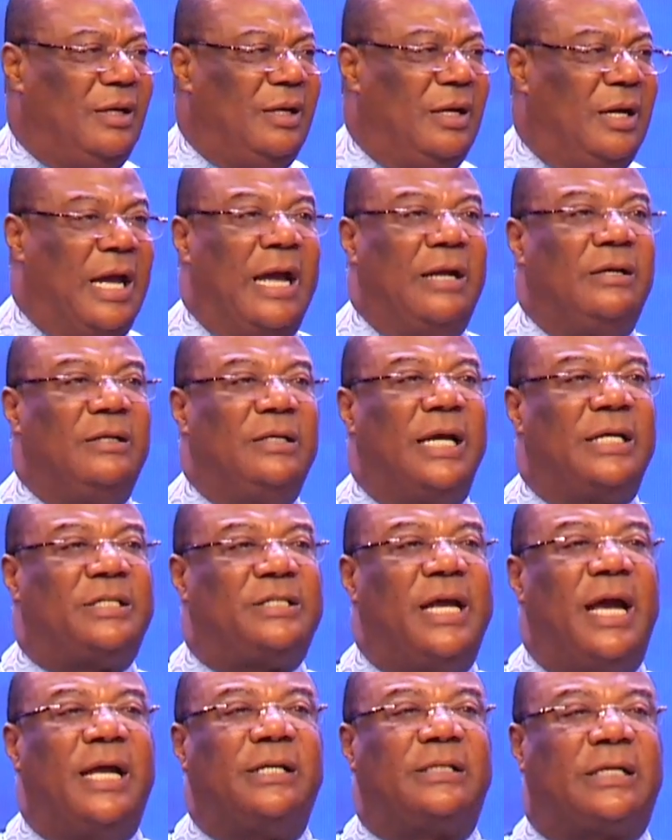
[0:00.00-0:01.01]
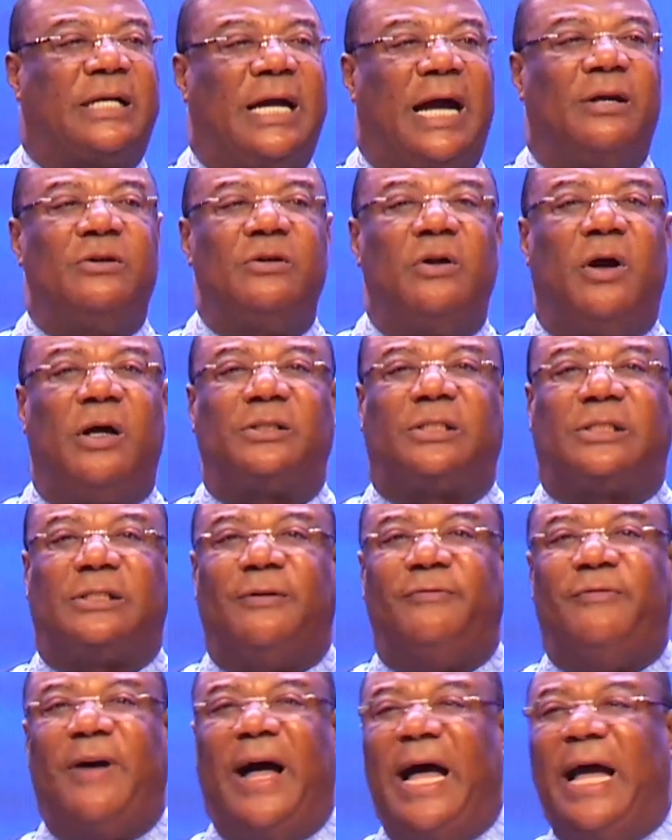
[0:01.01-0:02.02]
And the church cannot
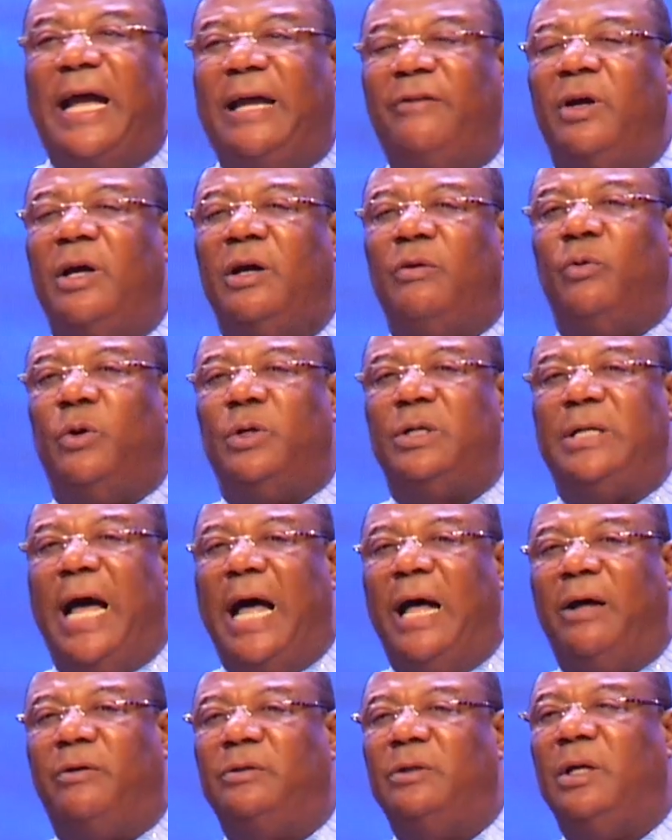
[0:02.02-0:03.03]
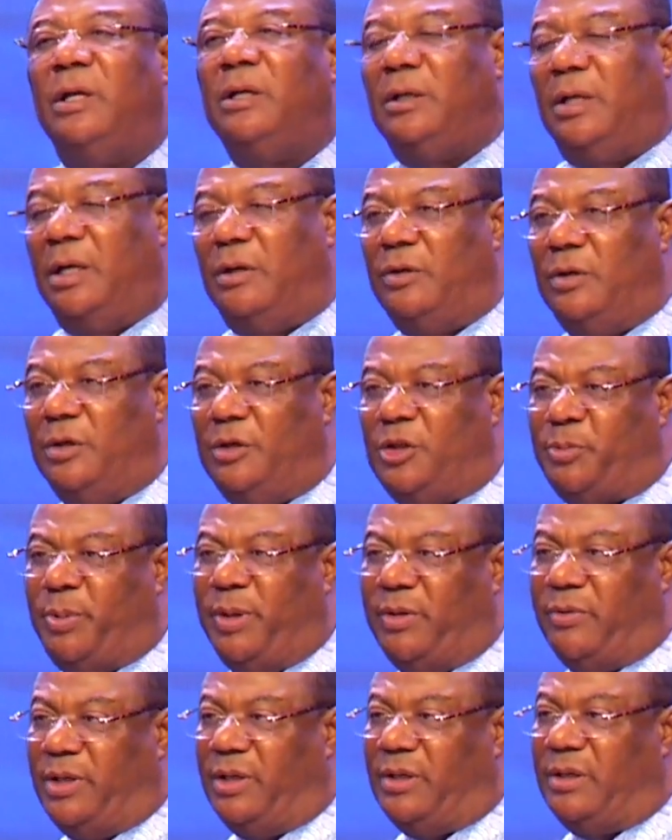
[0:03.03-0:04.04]
survive without the Holy
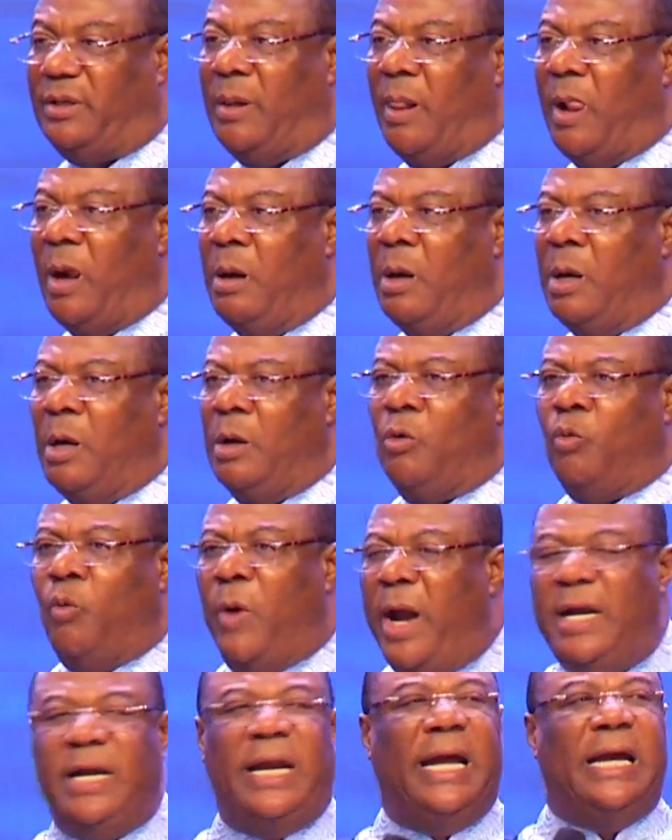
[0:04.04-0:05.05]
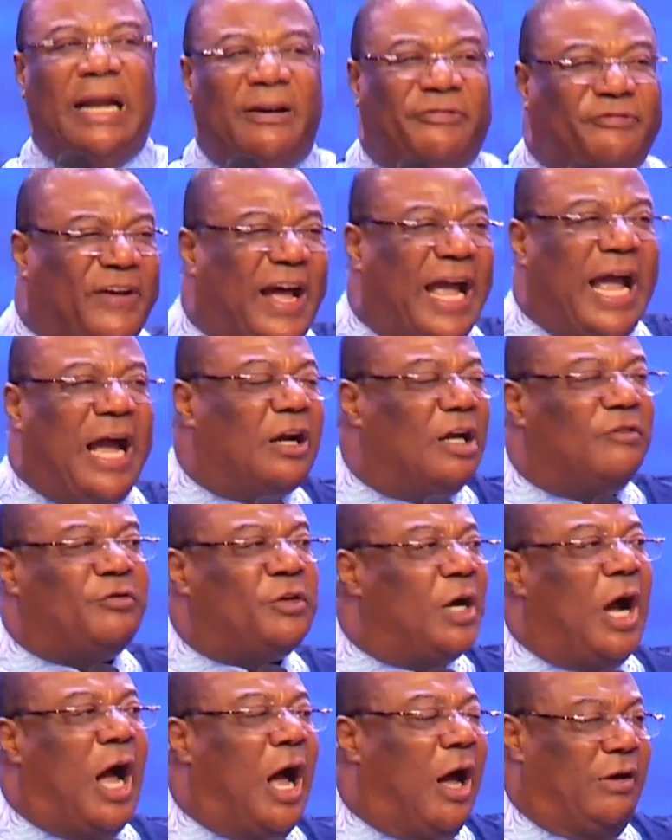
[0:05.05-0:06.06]
Spirit. We need the fire of
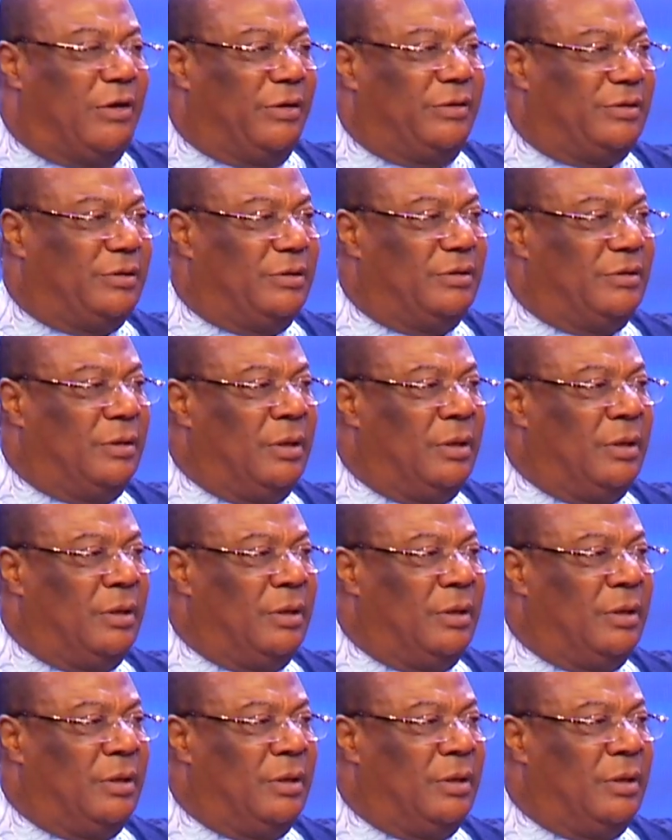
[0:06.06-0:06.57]
God.